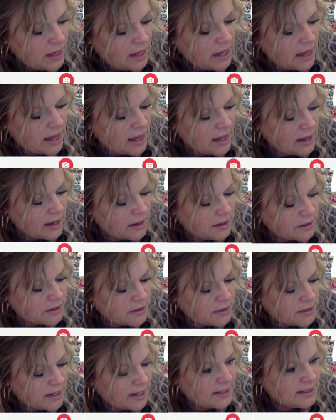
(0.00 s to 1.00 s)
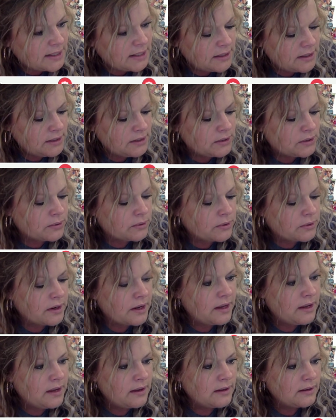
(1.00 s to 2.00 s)
I underlined in the
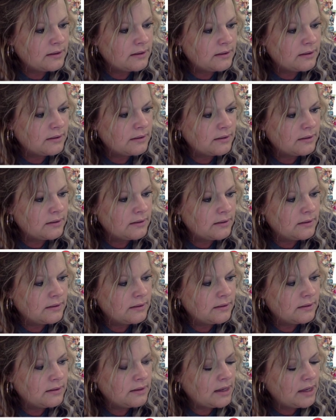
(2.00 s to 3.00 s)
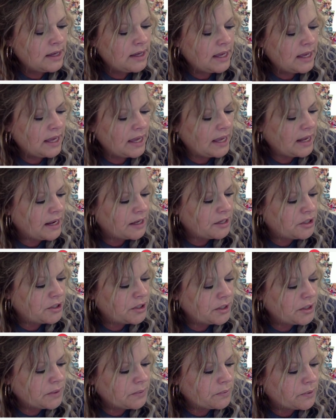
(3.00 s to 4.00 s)
story, and I
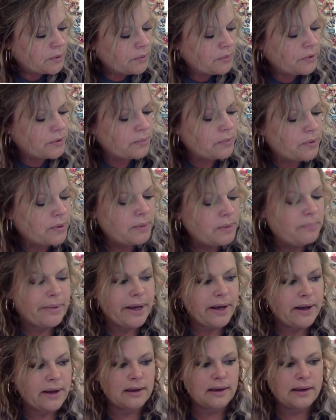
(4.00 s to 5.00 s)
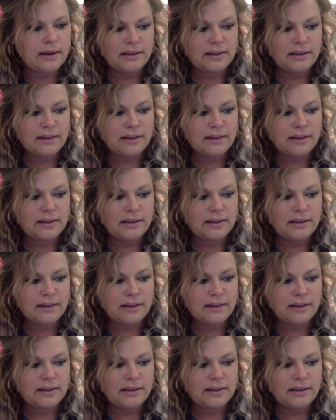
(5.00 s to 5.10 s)
just wrote the word bug.